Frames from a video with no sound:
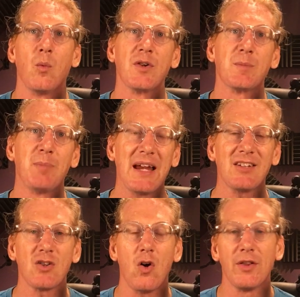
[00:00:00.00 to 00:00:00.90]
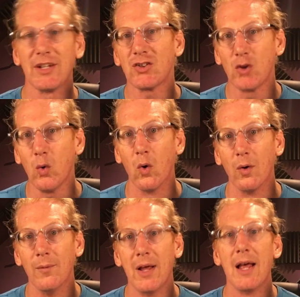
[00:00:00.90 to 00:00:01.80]
was based on this
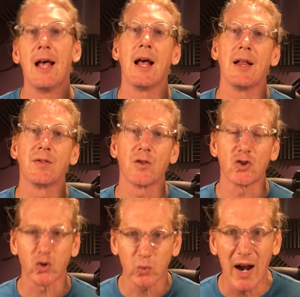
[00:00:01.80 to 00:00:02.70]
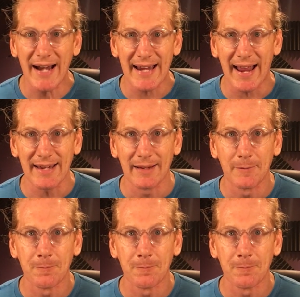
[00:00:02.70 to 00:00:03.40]
tool, the triad.